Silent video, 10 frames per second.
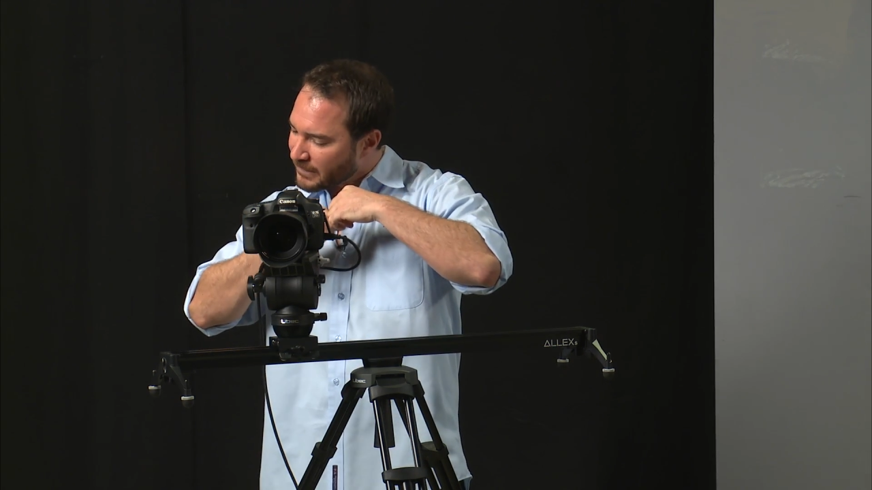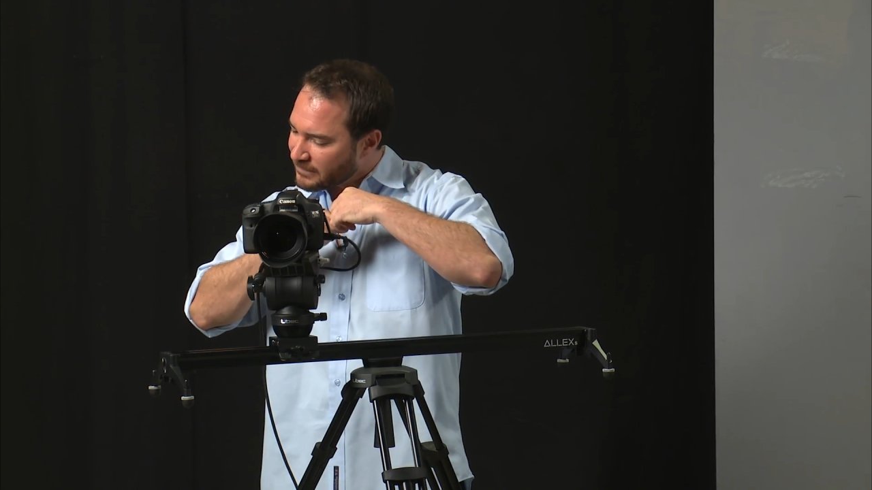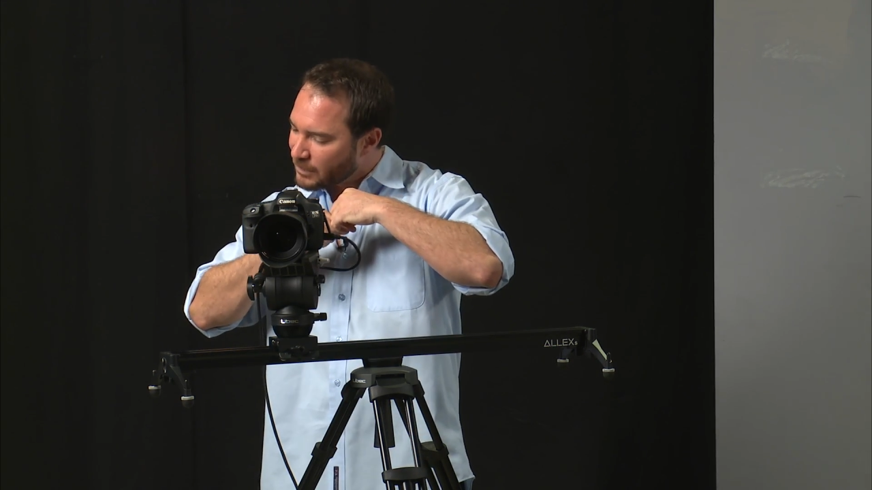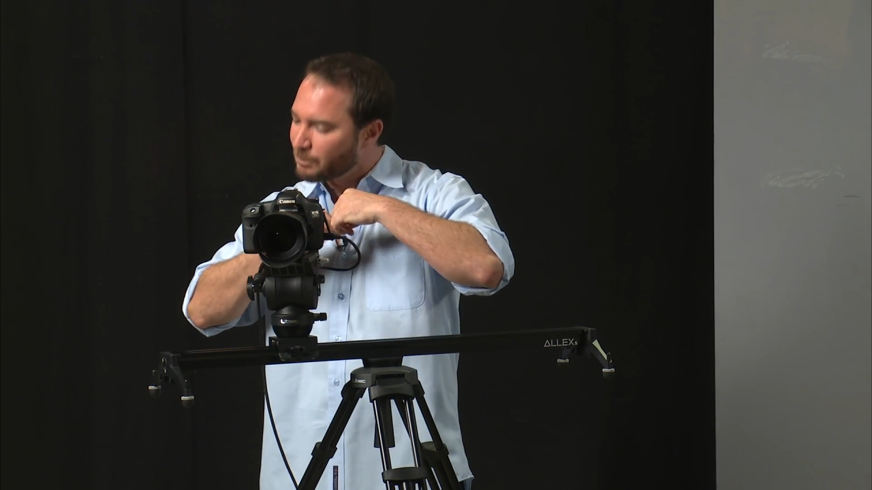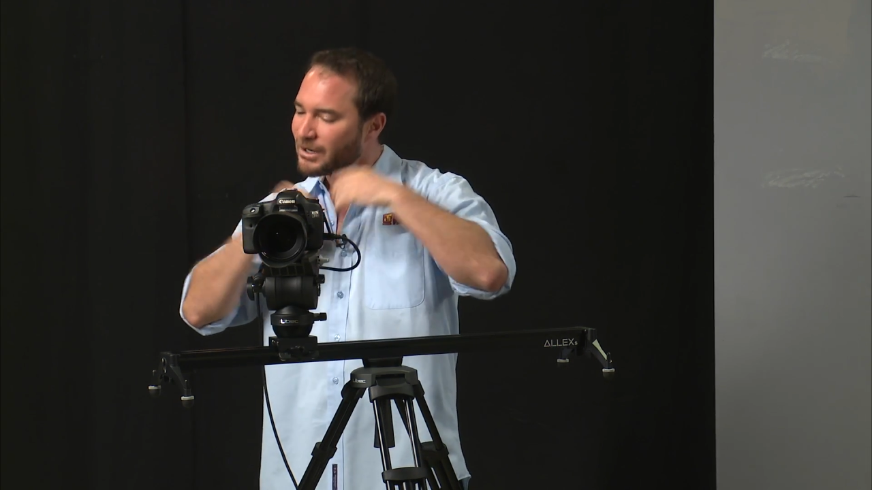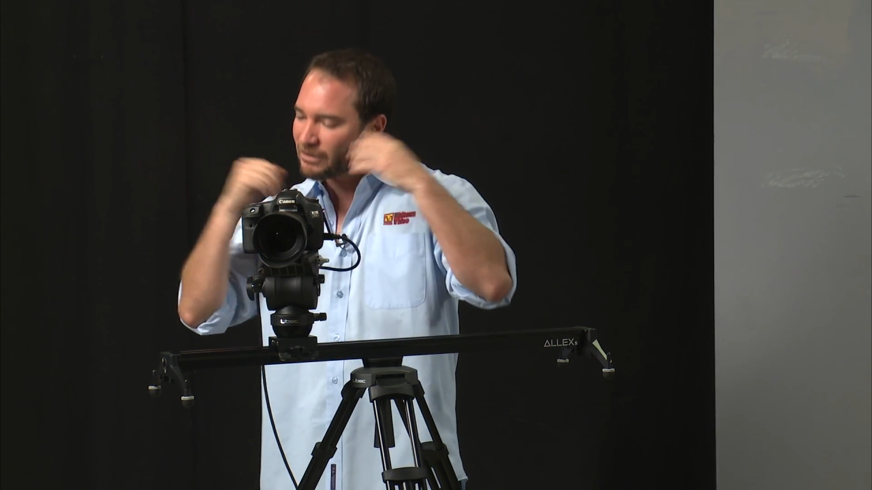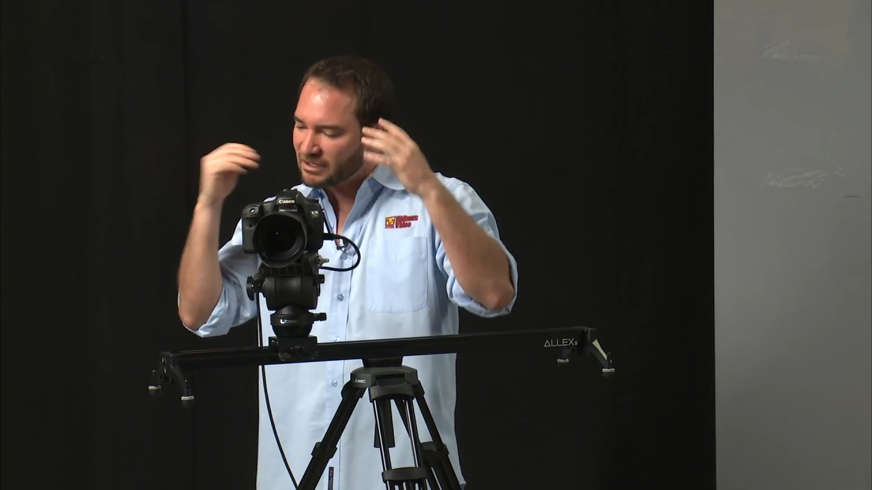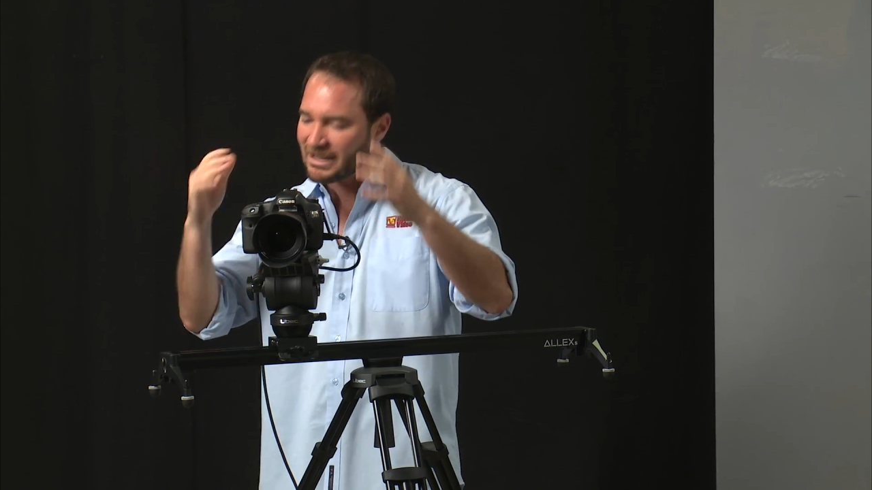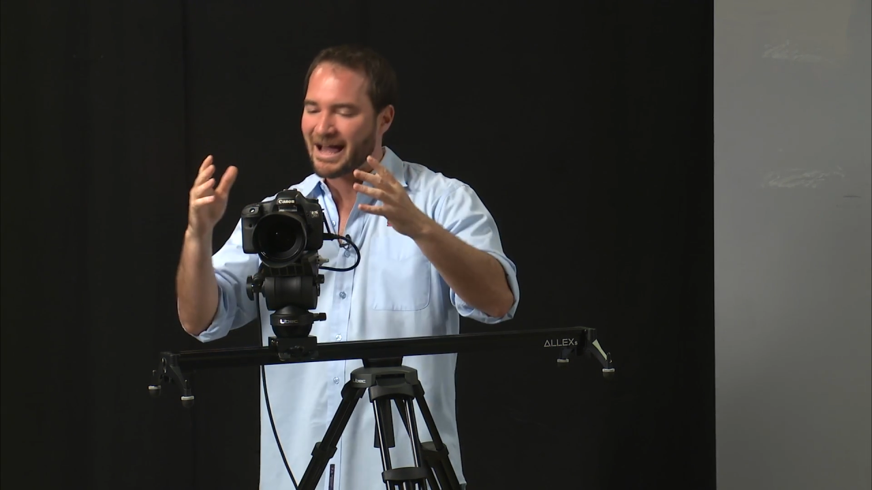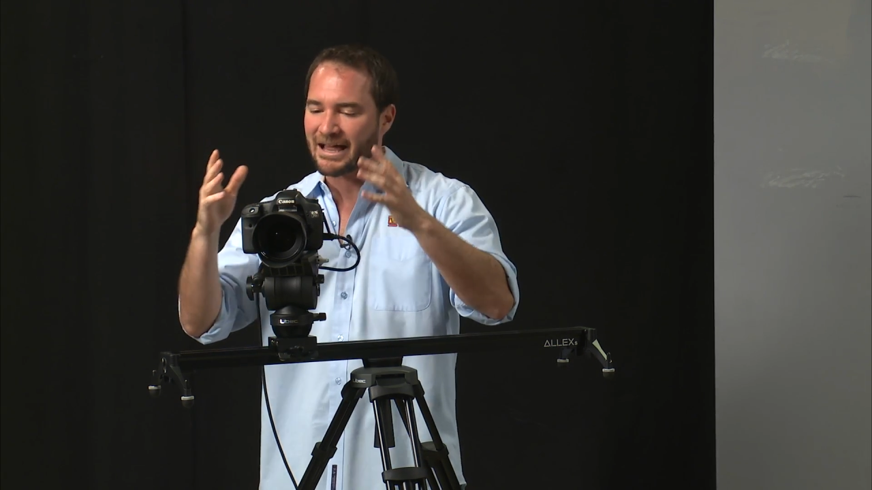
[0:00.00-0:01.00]
that'll put out a
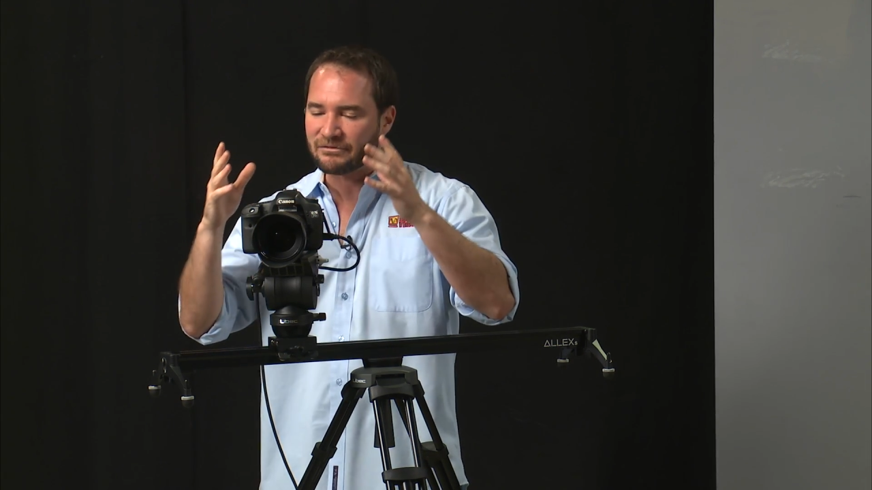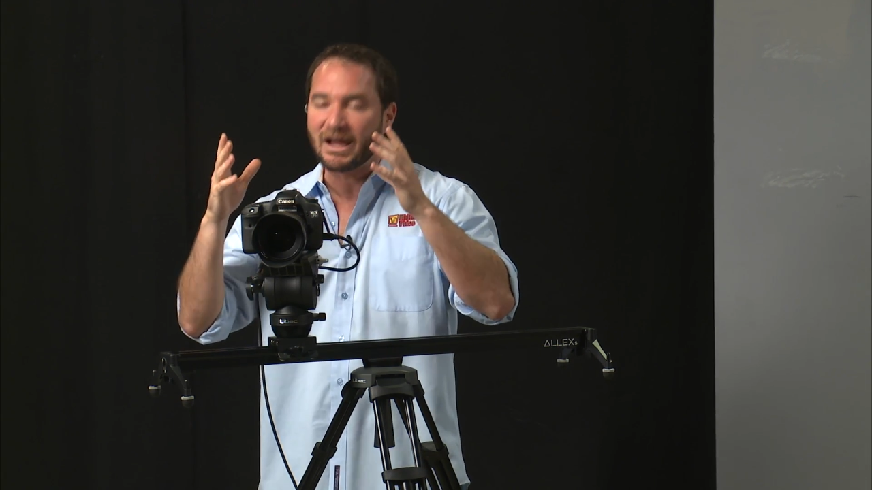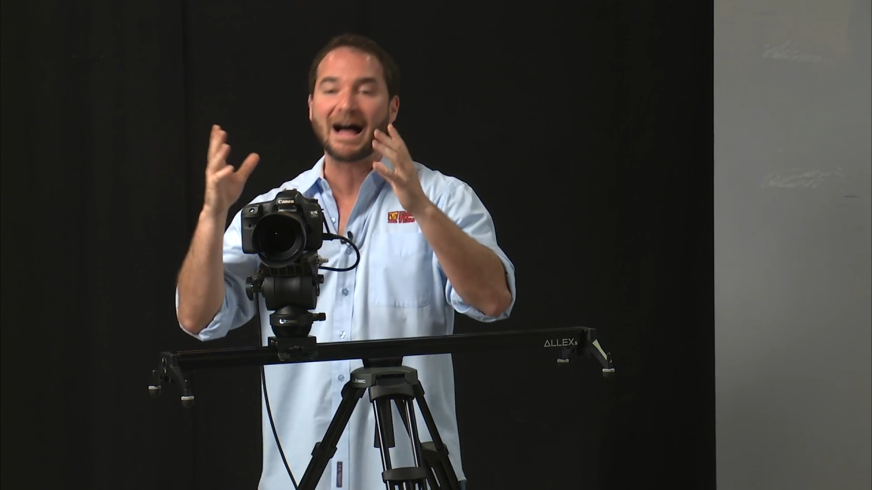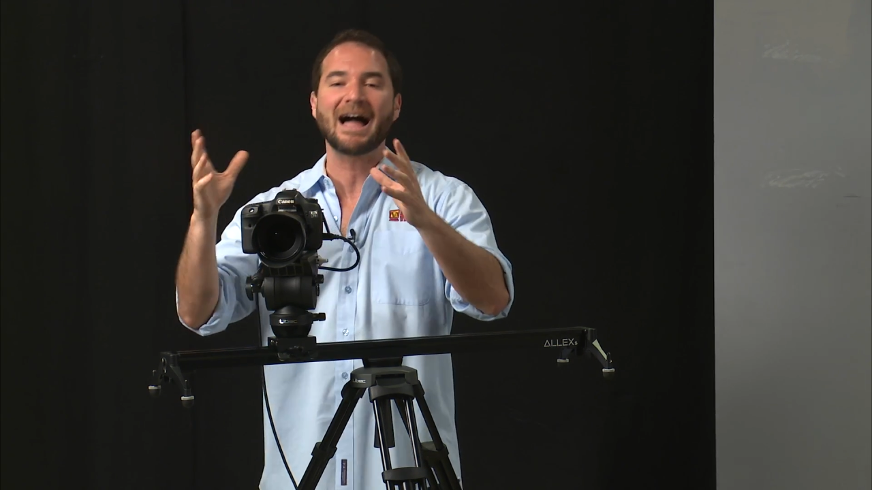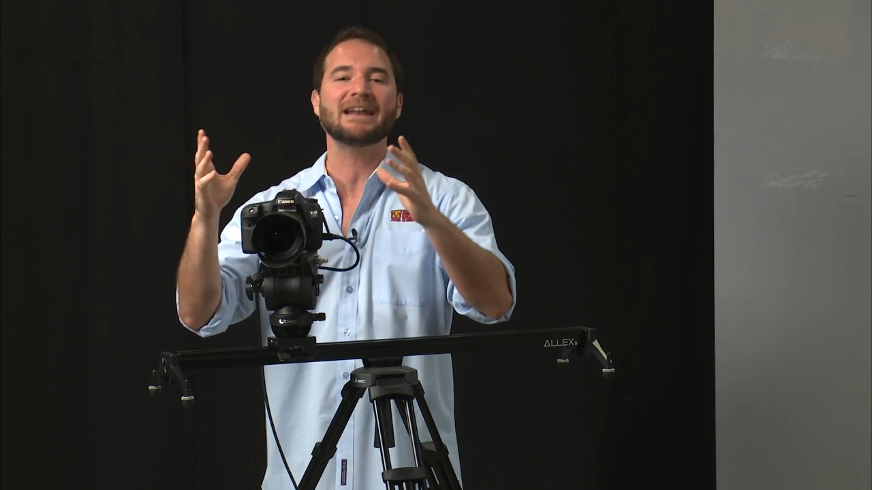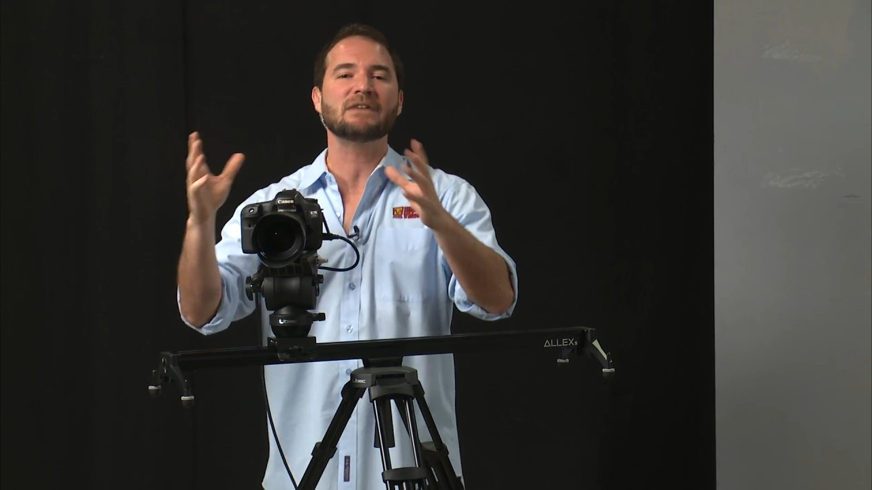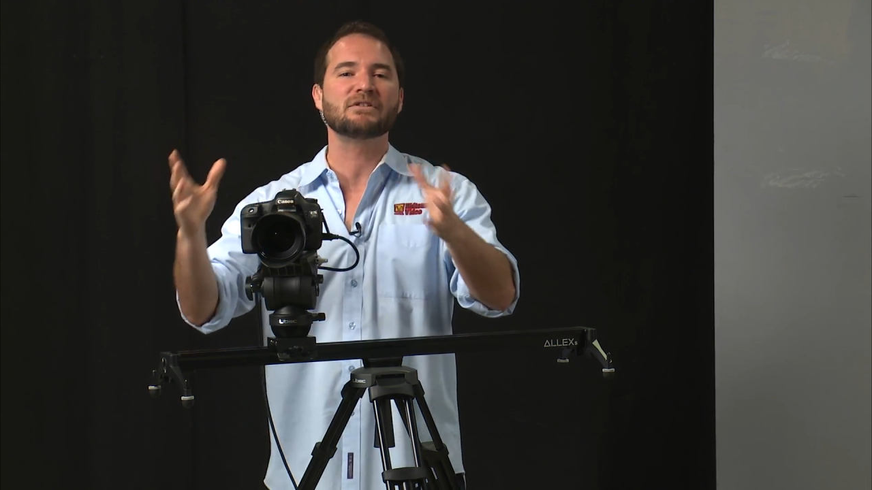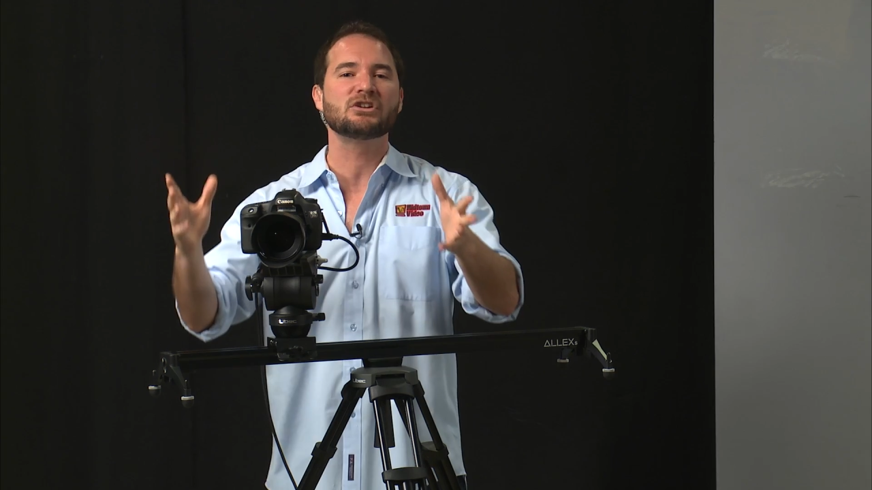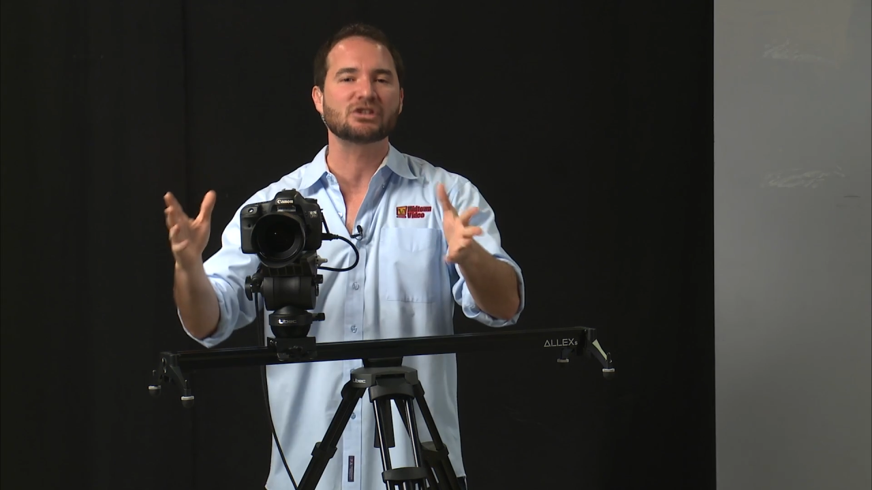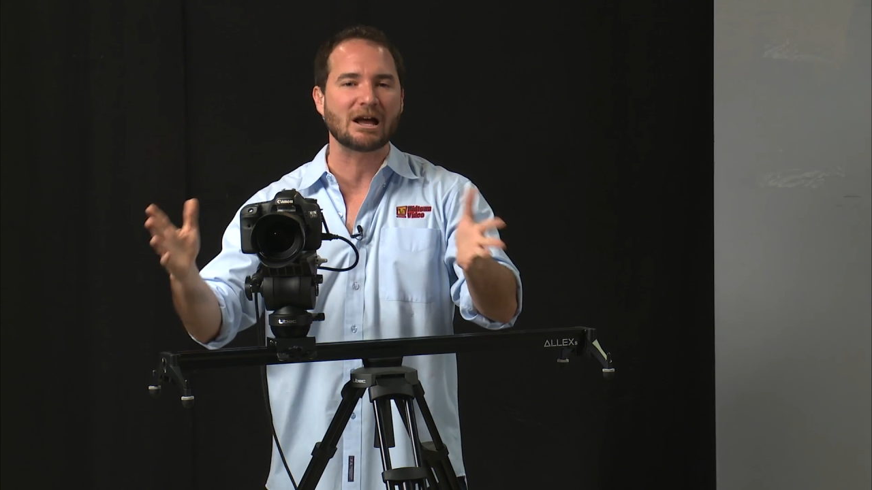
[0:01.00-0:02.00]
live,
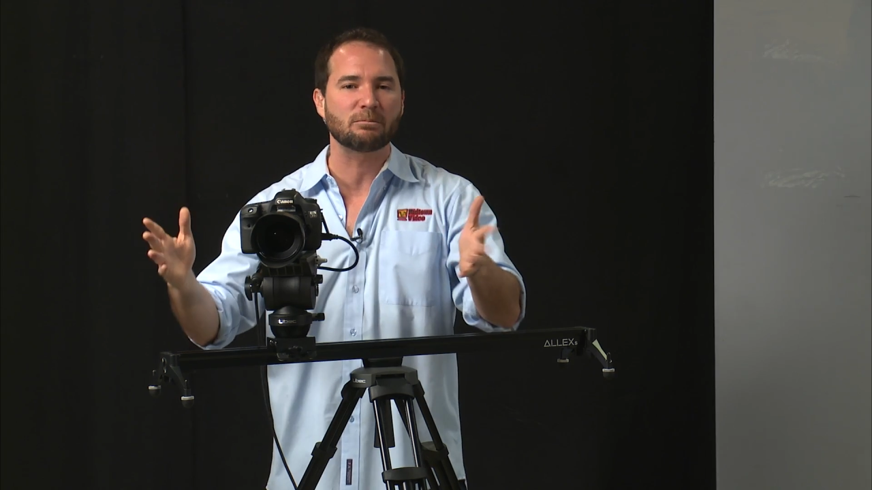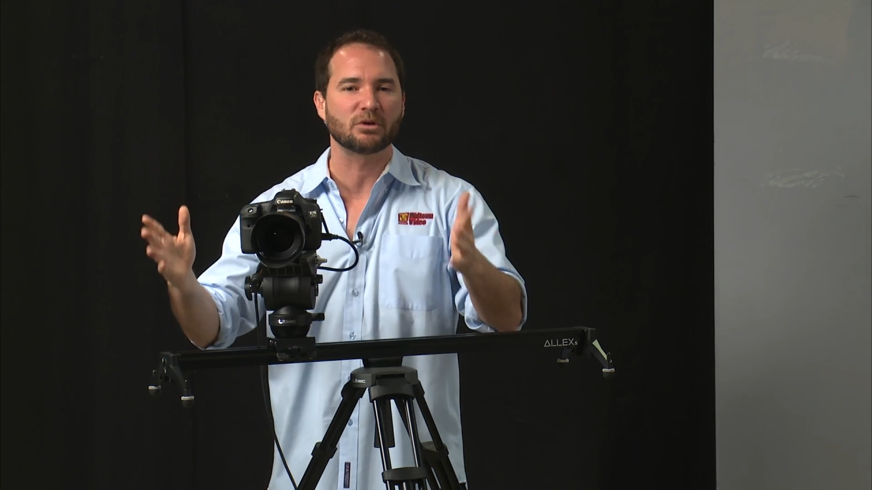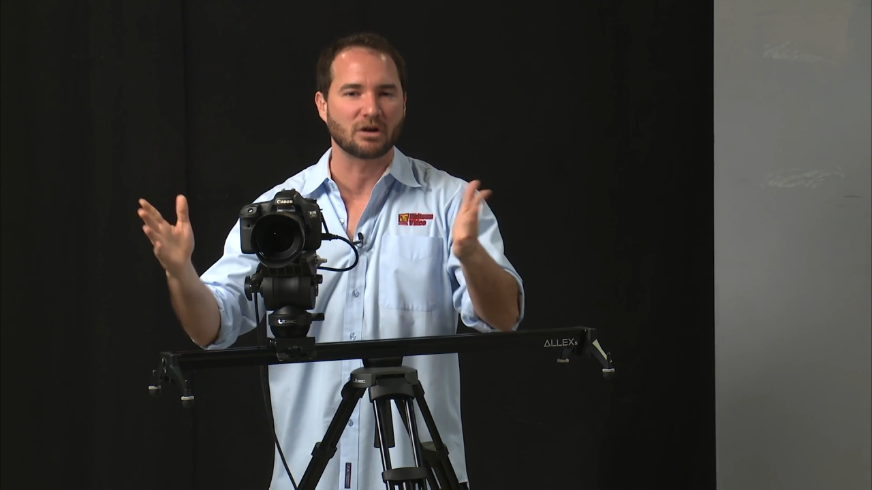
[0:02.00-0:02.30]
high-definition output